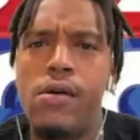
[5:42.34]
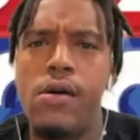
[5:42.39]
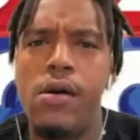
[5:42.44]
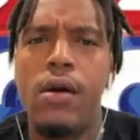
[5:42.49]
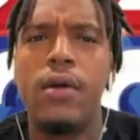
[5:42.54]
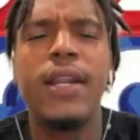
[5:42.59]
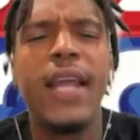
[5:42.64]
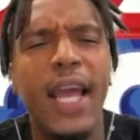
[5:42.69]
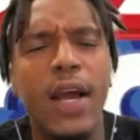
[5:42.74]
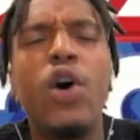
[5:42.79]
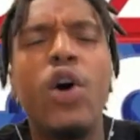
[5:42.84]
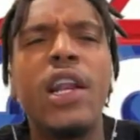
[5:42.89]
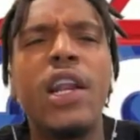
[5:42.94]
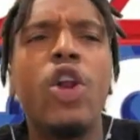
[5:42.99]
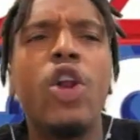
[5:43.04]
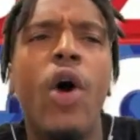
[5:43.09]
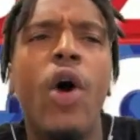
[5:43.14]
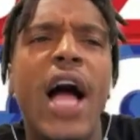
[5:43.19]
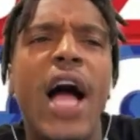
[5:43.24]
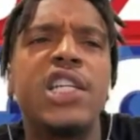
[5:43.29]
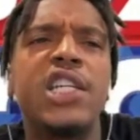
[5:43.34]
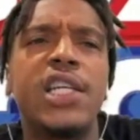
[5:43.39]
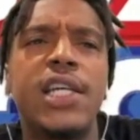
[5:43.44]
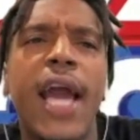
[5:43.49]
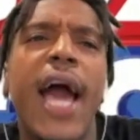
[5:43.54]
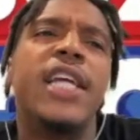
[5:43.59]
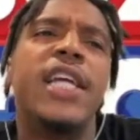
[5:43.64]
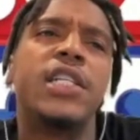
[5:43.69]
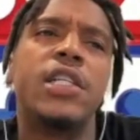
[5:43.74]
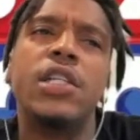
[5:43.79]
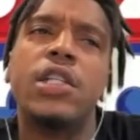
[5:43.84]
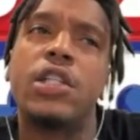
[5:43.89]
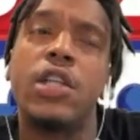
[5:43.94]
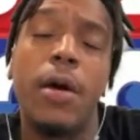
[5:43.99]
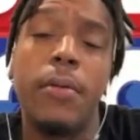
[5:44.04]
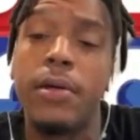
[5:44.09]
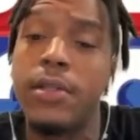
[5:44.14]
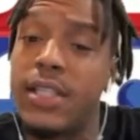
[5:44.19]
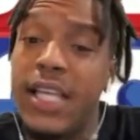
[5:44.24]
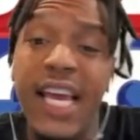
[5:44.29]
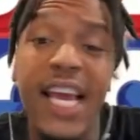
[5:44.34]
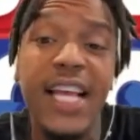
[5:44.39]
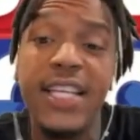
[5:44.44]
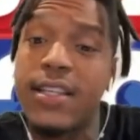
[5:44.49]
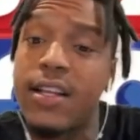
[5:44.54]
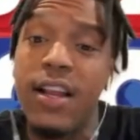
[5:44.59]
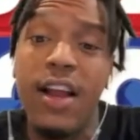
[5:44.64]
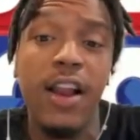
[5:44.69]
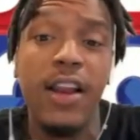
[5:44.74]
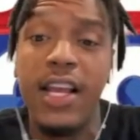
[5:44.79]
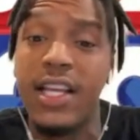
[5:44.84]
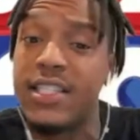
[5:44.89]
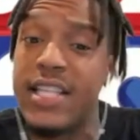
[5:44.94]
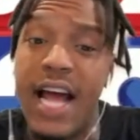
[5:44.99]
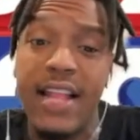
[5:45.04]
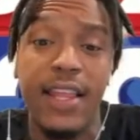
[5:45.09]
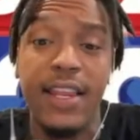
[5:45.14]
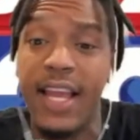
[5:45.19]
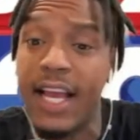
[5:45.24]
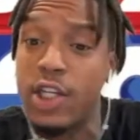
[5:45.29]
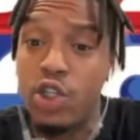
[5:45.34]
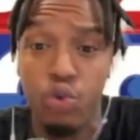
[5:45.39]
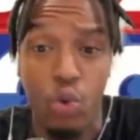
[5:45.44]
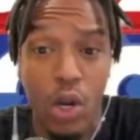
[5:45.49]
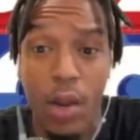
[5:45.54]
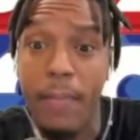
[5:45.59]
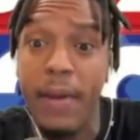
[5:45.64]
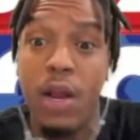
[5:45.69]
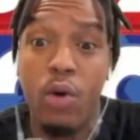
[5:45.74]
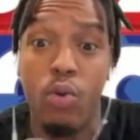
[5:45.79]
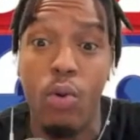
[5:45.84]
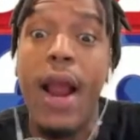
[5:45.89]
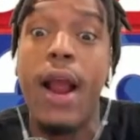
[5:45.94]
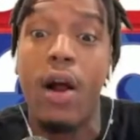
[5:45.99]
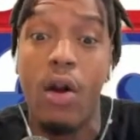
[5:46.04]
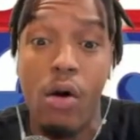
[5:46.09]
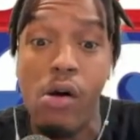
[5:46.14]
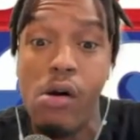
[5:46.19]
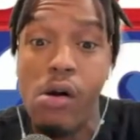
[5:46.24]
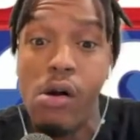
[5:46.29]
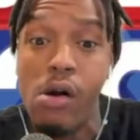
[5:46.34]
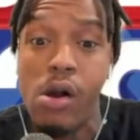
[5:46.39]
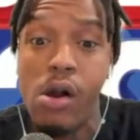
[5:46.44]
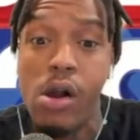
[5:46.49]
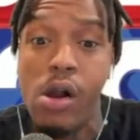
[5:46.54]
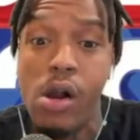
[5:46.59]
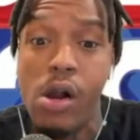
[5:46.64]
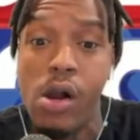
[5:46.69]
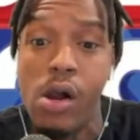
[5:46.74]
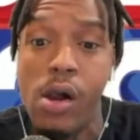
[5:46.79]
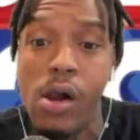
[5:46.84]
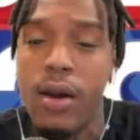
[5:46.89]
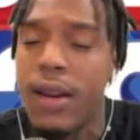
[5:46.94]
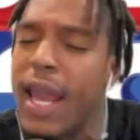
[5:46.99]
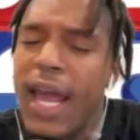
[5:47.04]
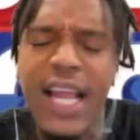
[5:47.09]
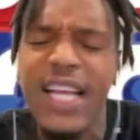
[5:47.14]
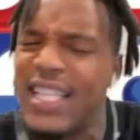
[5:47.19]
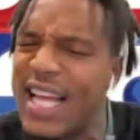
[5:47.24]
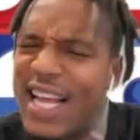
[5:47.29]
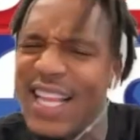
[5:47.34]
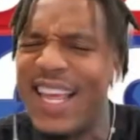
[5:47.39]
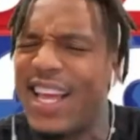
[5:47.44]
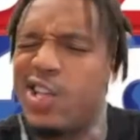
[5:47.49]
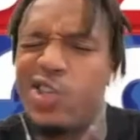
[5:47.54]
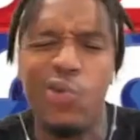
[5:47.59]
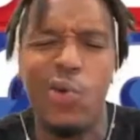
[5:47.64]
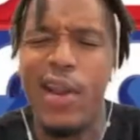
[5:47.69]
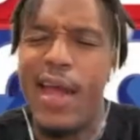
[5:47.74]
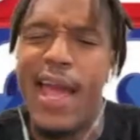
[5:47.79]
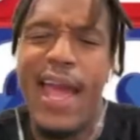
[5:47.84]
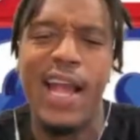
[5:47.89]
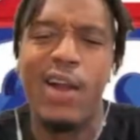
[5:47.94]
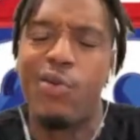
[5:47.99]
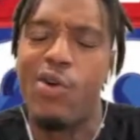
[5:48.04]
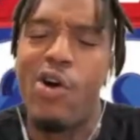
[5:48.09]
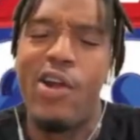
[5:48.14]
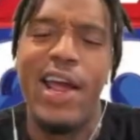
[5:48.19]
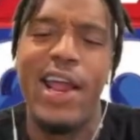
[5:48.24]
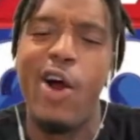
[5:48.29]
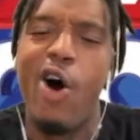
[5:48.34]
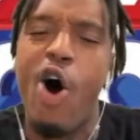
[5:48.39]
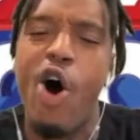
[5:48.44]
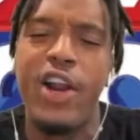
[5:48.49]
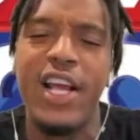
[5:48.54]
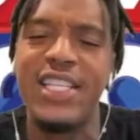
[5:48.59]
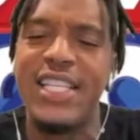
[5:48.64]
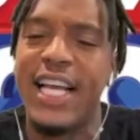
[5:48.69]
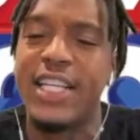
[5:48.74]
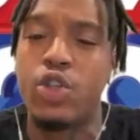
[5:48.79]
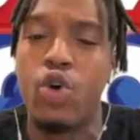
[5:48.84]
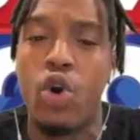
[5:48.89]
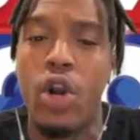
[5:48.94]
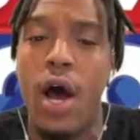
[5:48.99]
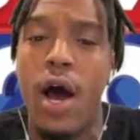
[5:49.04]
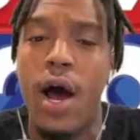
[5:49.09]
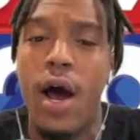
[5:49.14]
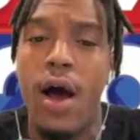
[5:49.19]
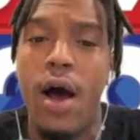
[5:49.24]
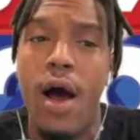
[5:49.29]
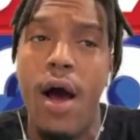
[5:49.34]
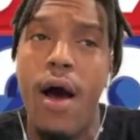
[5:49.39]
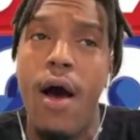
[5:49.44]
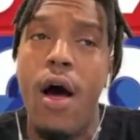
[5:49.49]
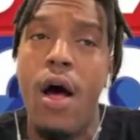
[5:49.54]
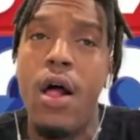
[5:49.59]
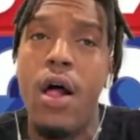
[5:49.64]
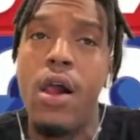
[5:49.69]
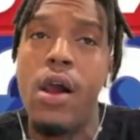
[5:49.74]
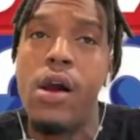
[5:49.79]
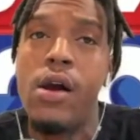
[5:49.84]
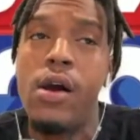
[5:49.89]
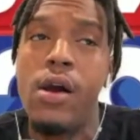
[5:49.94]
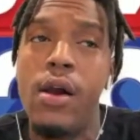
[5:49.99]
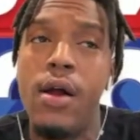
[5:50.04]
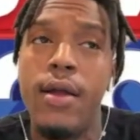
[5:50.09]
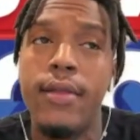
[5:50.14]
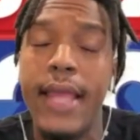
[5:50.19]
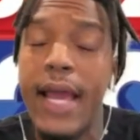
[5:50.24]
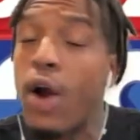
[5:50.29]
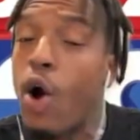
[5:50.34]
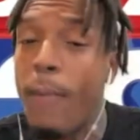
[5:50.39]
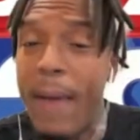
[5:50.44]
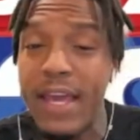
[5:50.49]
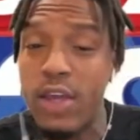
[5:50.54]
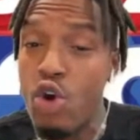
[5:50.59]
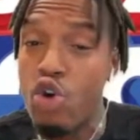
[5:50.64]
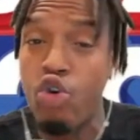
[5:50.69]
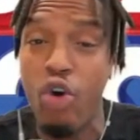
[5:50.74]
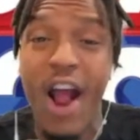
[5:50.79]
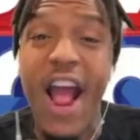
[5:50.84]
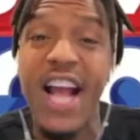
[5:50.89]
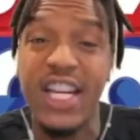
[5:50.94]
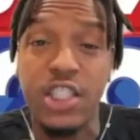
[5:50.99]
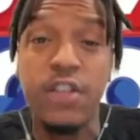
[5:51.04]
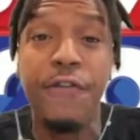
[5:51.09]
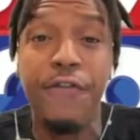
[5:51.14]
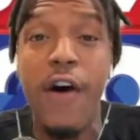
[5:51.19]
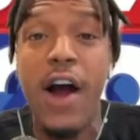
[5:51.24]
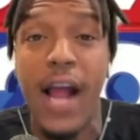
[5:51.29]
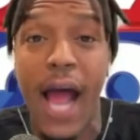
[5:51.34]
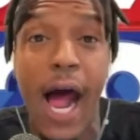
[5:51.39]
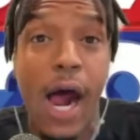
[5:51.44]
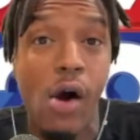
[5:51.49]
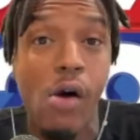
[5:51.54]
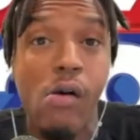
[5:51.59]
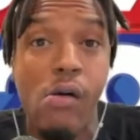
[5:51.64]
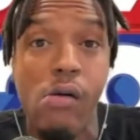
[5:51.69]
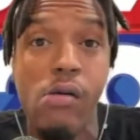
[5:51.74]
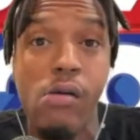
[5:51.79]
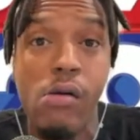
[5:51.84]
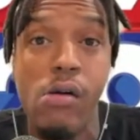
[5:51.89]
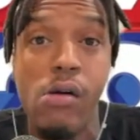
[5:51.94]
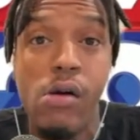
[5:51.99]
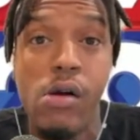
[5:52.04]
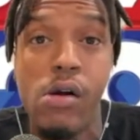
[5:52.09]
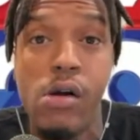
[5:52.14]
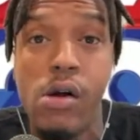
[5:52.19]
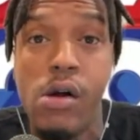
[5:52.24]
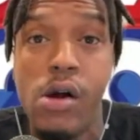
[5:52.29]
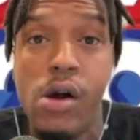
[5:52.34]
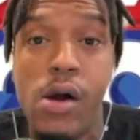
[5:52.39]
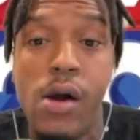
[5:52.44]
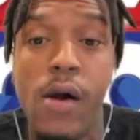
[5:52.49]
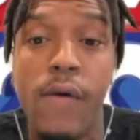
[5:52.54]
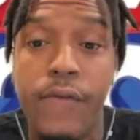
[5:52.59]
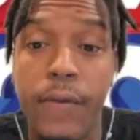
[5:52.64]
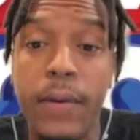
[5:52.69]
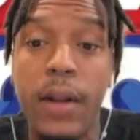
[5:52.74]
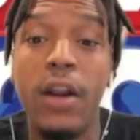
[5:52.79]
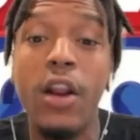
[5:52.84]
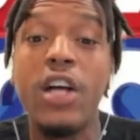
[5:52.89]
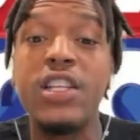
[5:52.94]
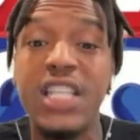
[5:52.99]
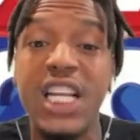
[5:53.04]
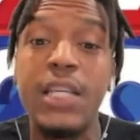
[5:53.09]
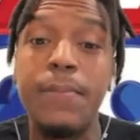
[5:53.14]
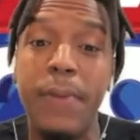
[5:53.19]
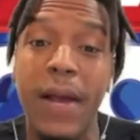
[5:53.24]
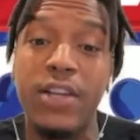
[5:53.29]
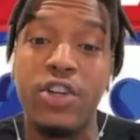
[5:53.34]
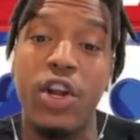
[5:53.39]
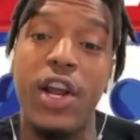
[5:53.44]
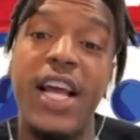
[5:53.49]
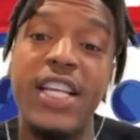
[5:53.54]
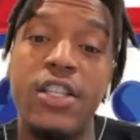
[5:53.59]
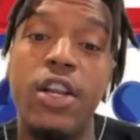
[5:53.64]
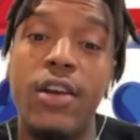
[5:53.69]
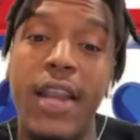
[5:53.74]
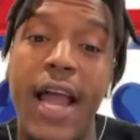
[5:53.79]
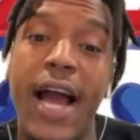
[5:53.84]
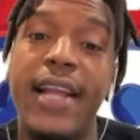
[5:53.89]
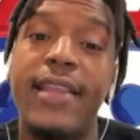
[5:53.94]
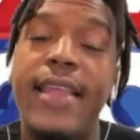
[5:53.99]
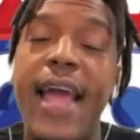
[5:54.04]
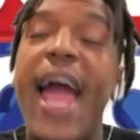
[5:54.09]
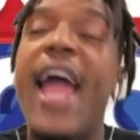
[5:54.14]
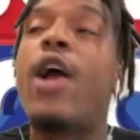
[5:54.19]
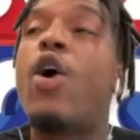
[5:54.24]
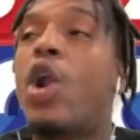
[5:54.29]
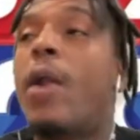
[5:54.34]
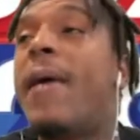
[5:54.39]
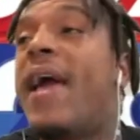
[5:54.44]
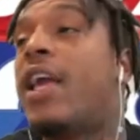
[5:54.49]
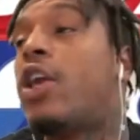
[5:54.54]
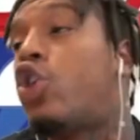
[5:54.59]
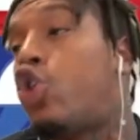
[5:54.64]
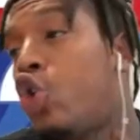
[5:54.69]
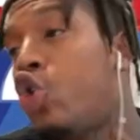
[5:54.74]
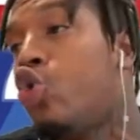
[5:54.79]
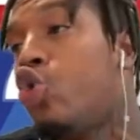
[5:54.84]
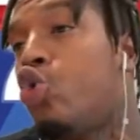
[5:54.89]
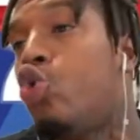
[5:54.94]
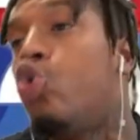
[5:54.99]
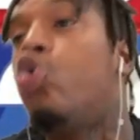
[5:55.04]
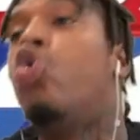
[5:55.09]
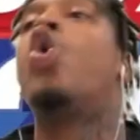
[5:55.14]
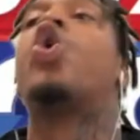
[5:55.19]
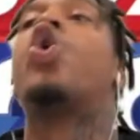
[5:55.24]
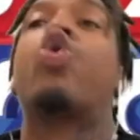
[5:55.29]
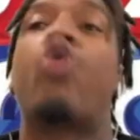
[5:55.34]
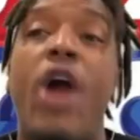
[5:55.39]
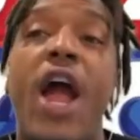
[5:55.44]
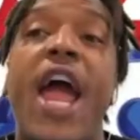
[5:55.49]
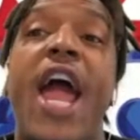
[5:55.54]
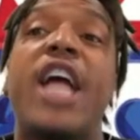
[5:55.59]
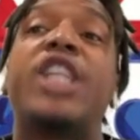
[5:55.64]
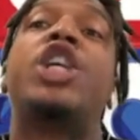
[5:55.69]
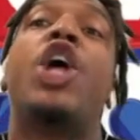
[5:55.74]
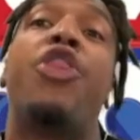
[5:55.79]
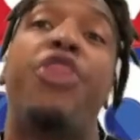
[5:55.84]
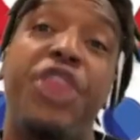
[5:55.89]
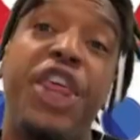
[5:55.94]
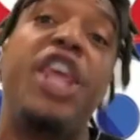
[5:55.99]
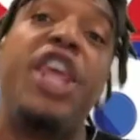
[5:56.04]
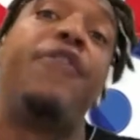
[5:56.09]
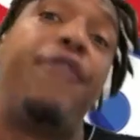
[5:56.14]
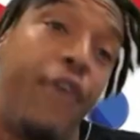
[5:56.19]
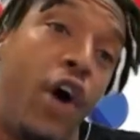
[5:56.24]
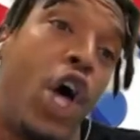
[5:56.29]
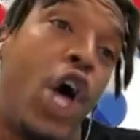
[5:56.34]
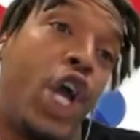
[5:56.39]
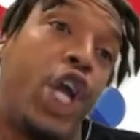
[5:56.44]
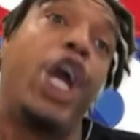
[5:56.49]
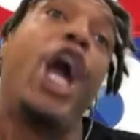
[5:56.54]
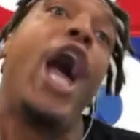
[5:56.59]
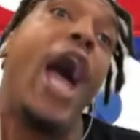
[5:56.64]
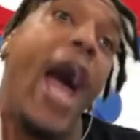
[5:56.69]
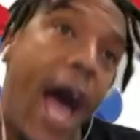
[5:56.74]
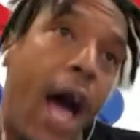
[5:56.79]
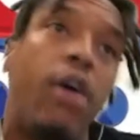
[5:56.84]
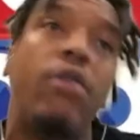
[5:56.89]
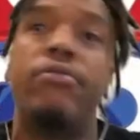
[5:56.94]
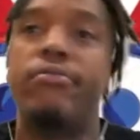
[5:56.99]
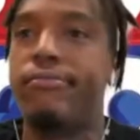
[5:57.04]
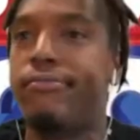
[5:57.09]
Yeah, go get a little education or something, because these clearly is not the niggas you want to be around. Yeah, these not the niggas you want to hang around at all. These niggas going to, they going to make you crash the fuck out. From the looks of this picture, it look like they going to make you crash the fuck out.